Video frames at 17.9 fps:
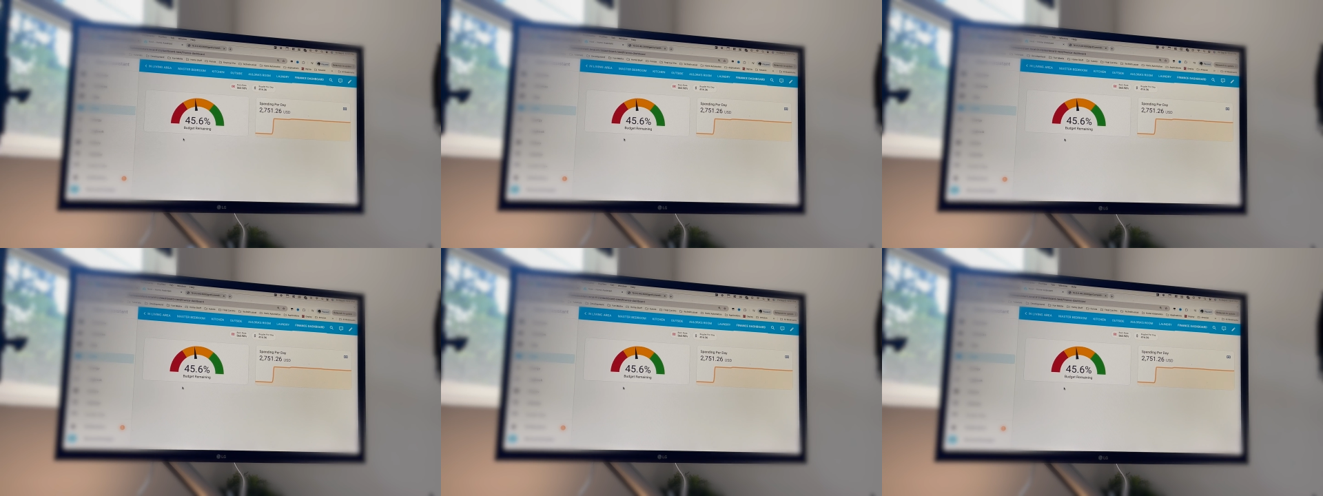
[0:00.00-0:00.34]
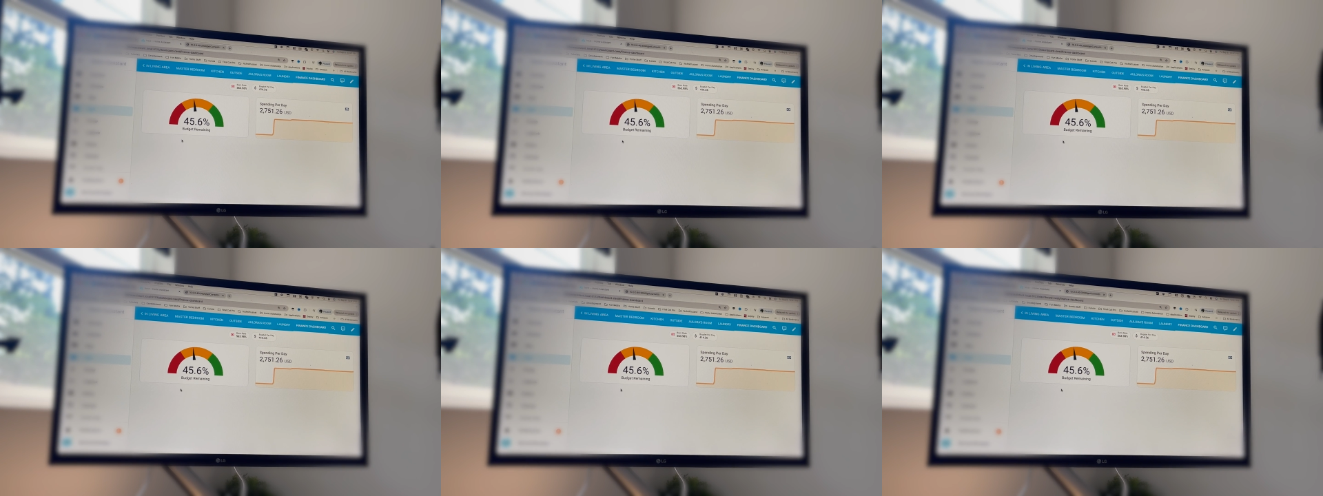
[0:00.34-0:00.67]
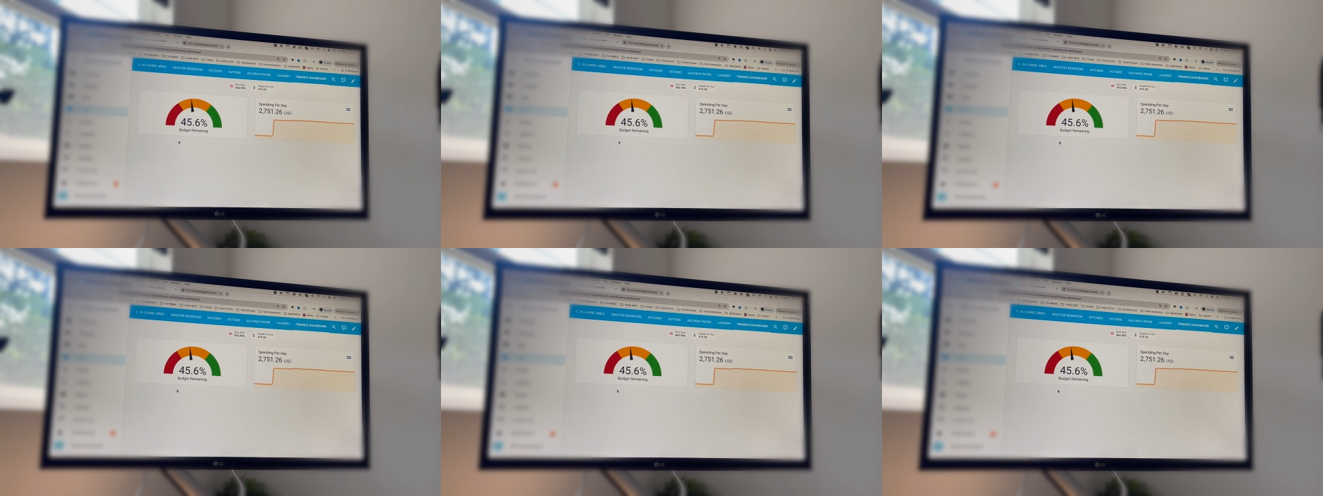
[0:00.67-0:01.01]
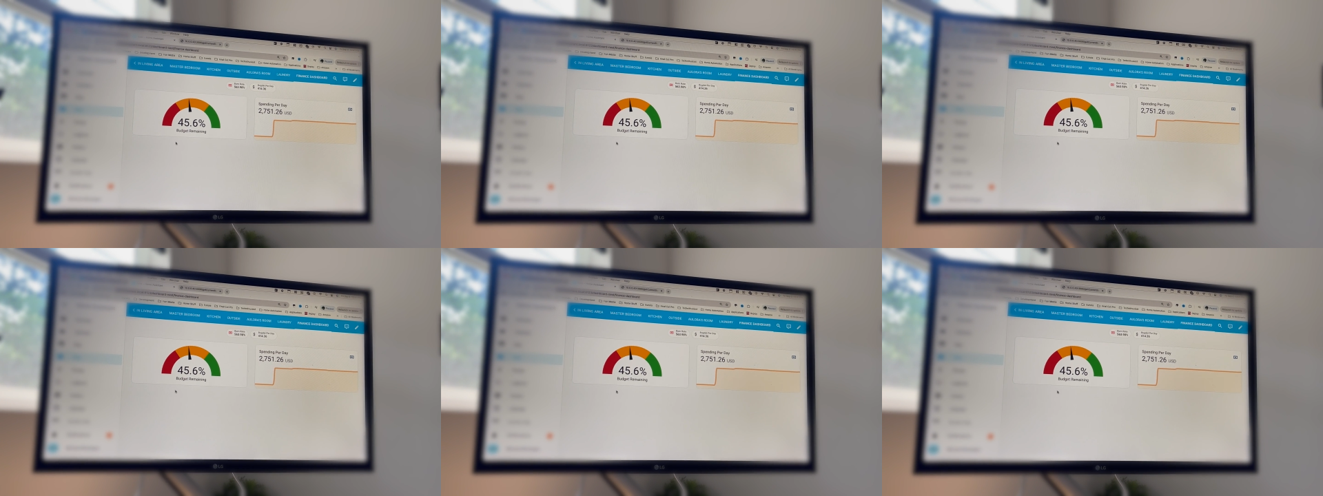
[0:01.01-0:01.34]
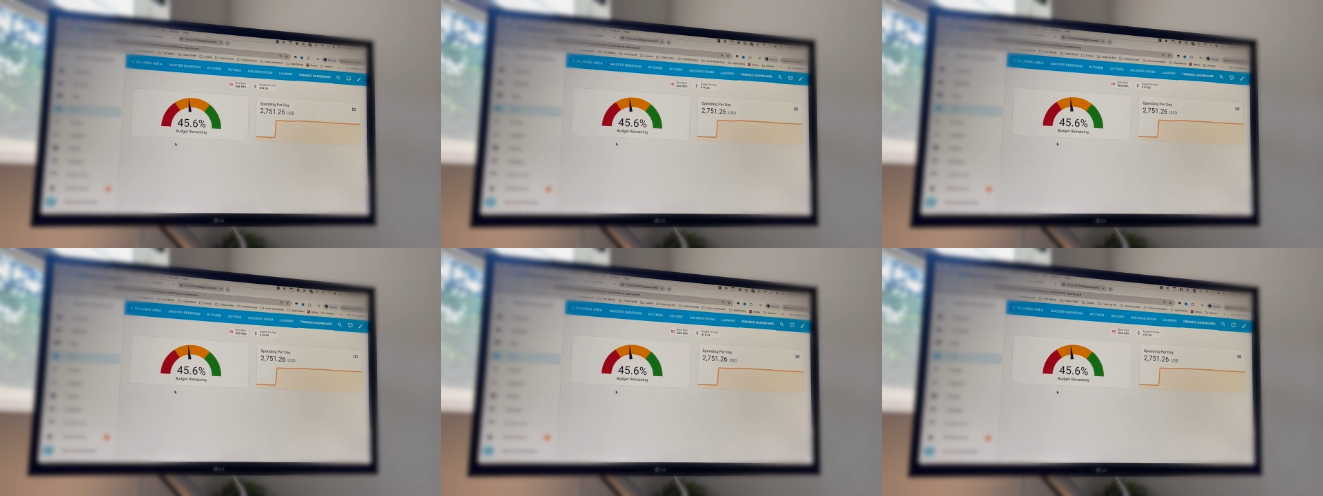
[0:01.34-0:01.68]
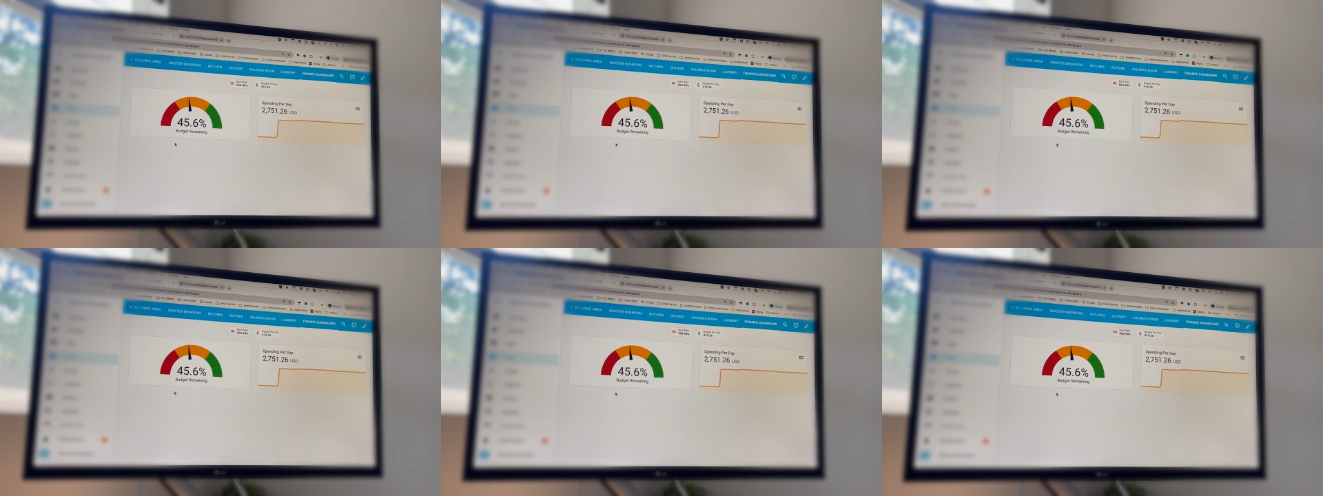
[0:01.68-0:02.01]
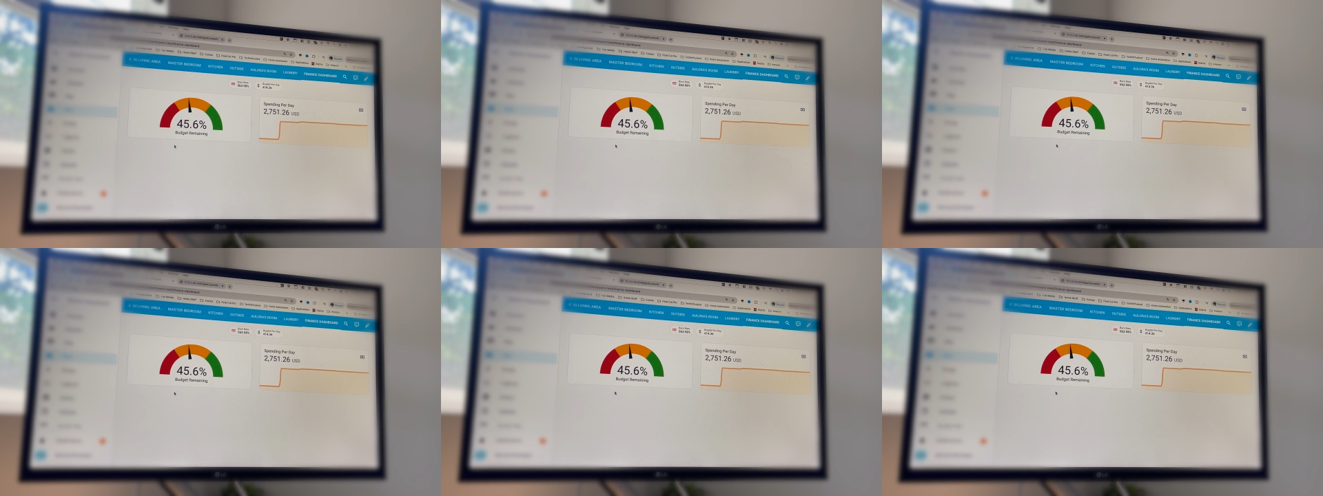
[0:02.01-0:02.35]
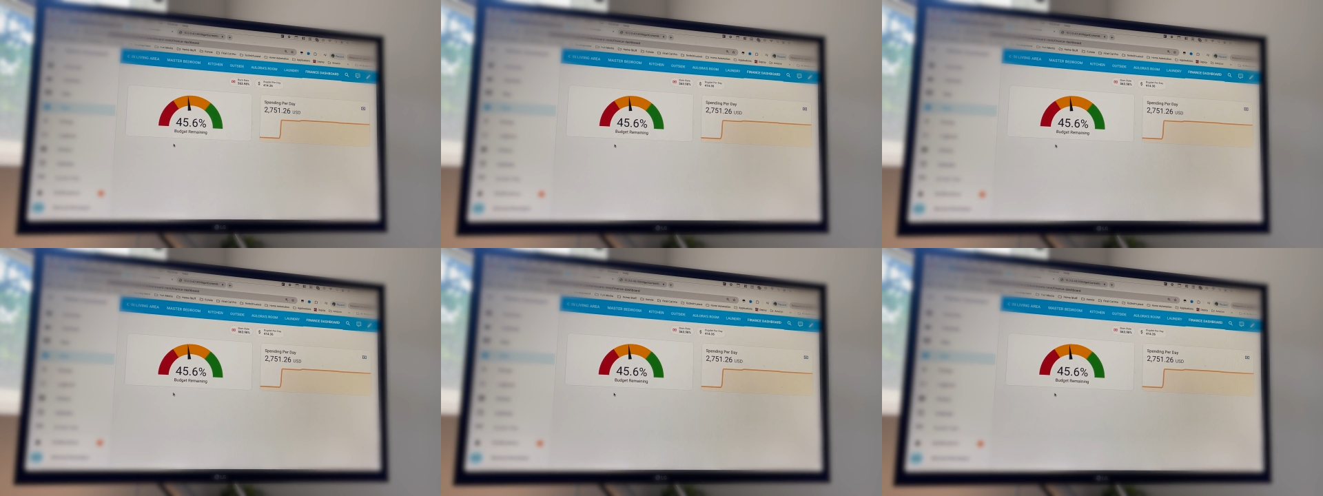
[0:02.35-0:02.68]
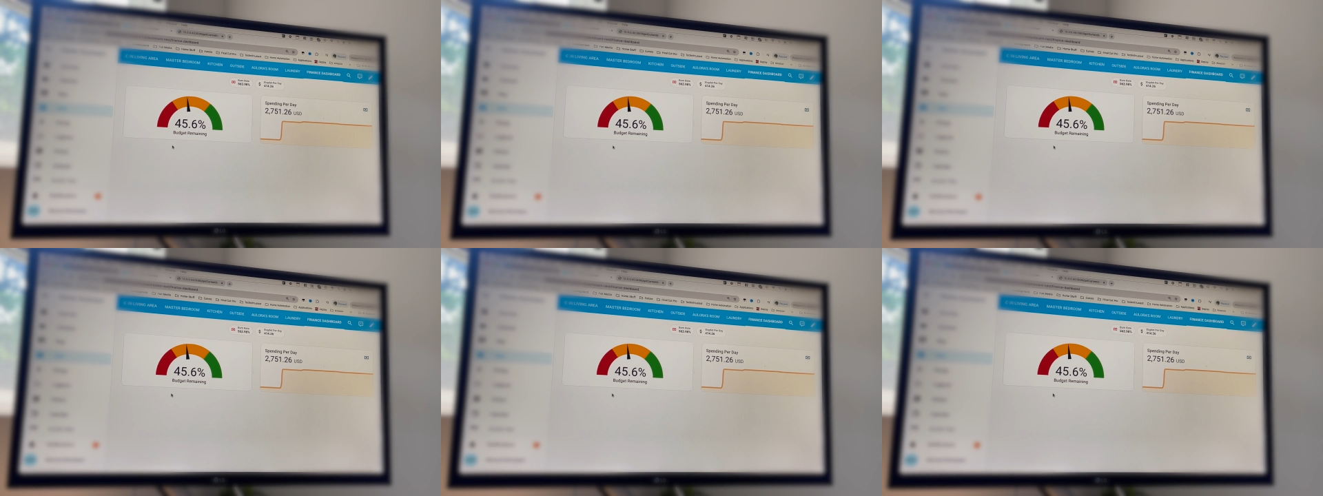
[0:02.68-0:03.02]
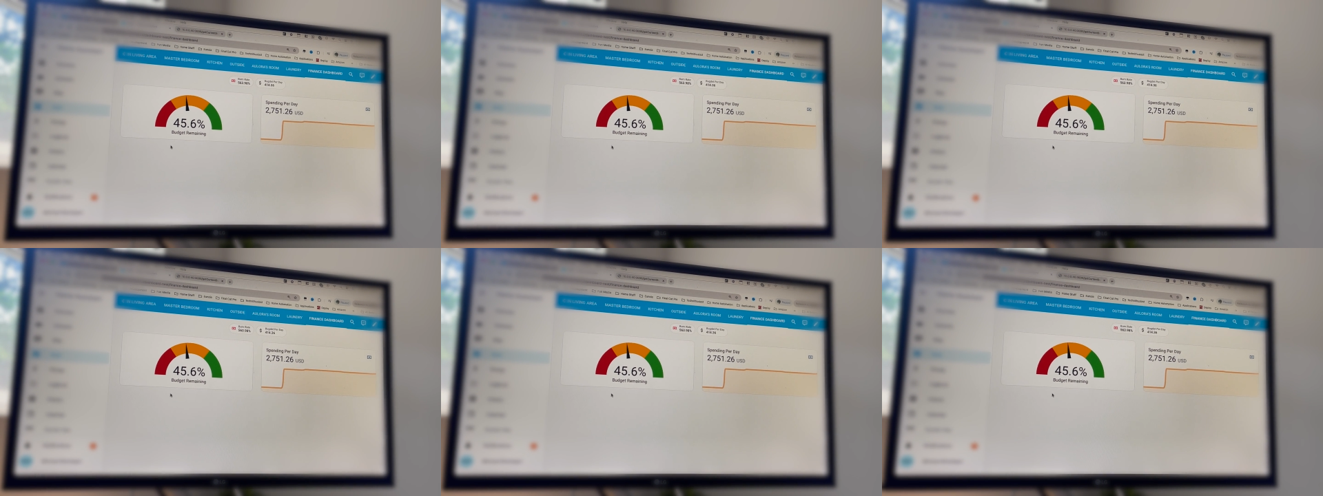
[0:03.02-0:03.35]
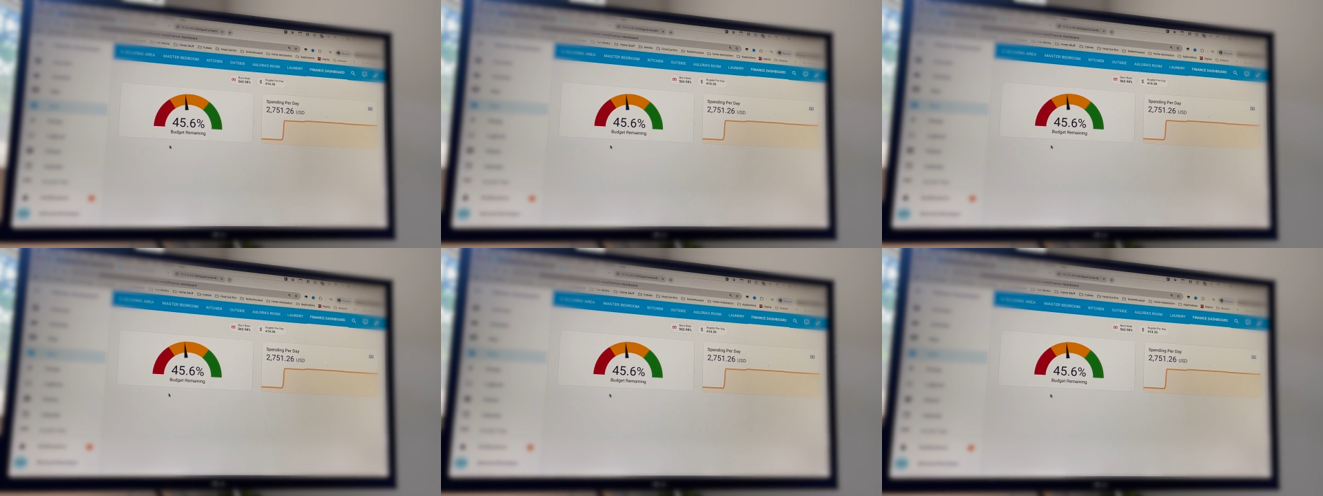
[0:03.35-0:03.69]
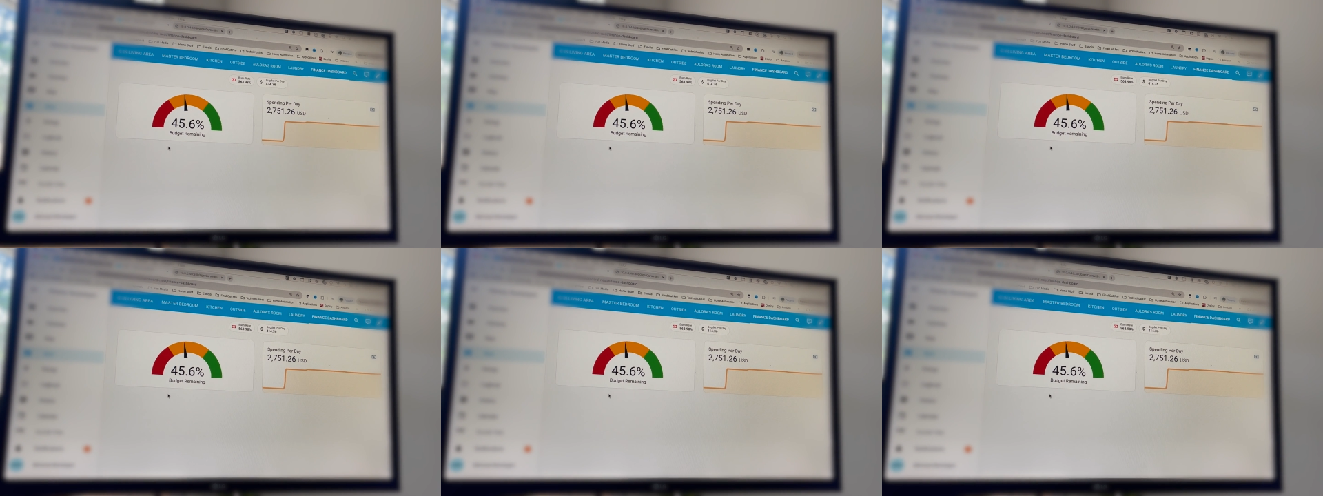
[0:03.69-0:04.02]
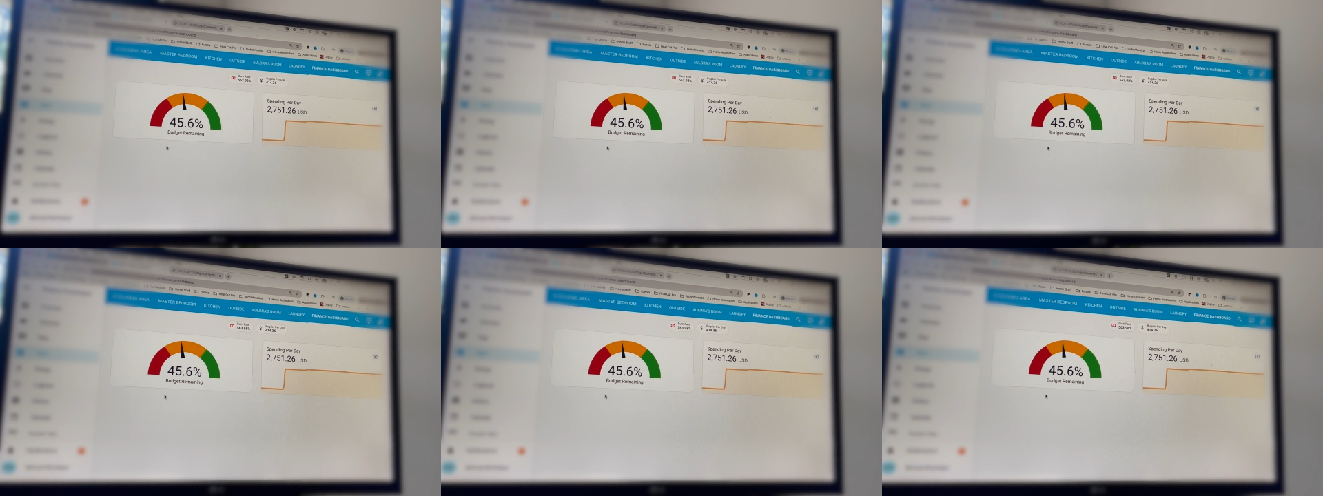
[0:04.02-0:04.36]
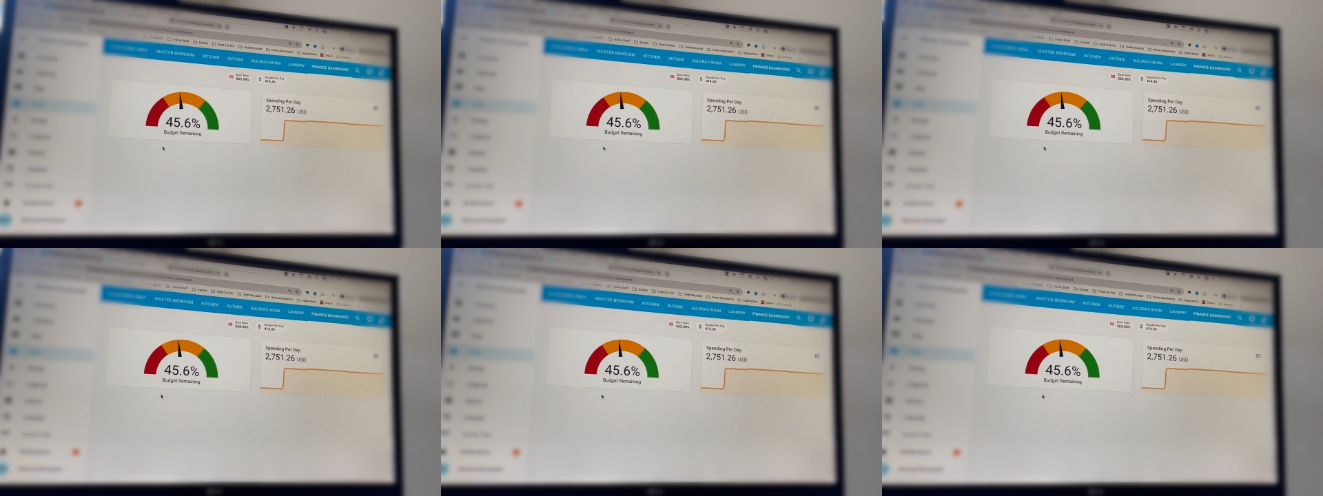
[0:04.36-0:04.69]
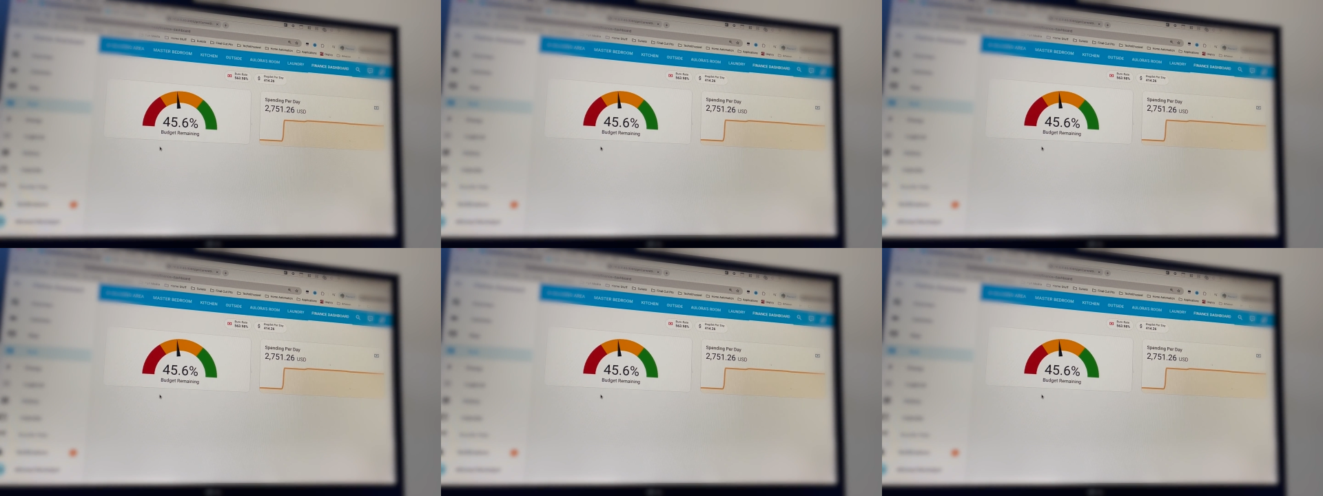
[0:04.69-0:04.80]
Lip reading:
No face is visible, so there are no lips to read.